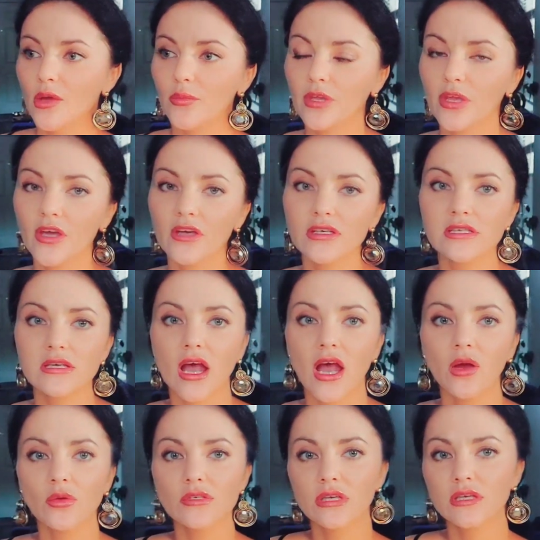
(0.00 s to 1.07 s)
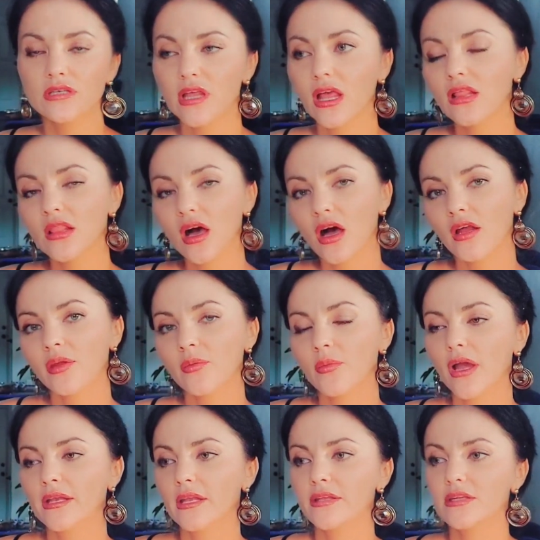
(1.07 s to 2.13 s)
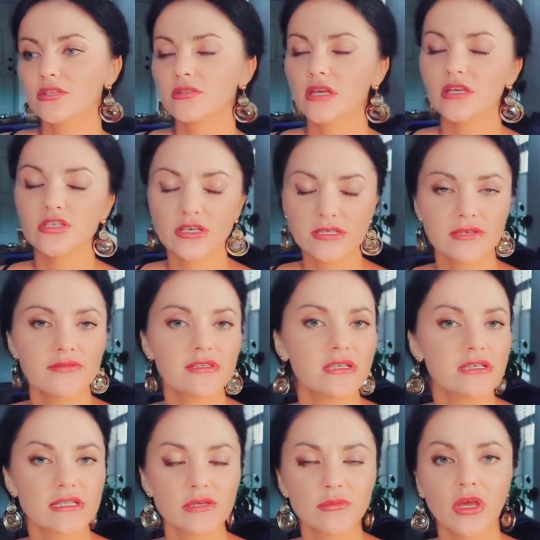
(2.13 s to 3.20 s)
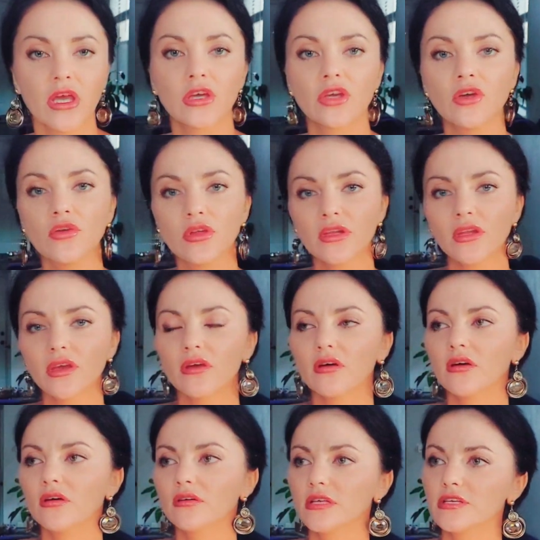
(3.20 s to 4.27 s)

Because I was eating a lot, my di digestive system couldn't uh,